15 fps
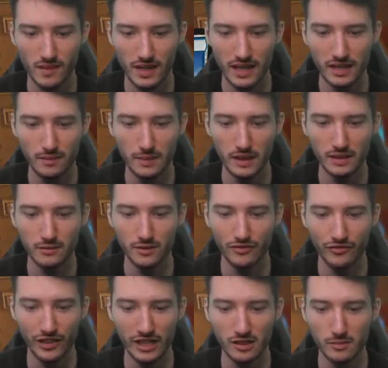Anybody with
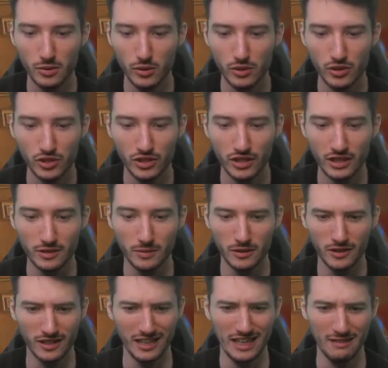Fatal Push has to
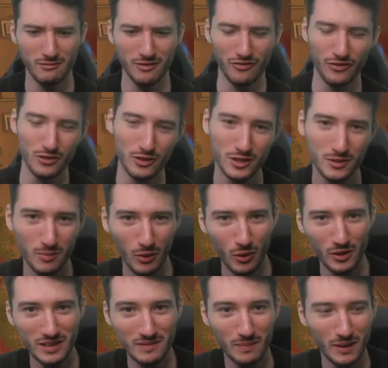claim the
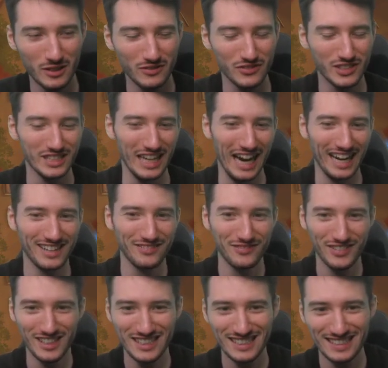Firstborn and bottom
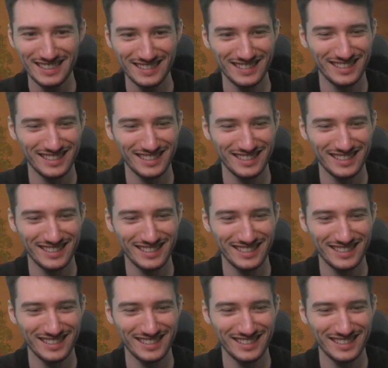Sacrifice.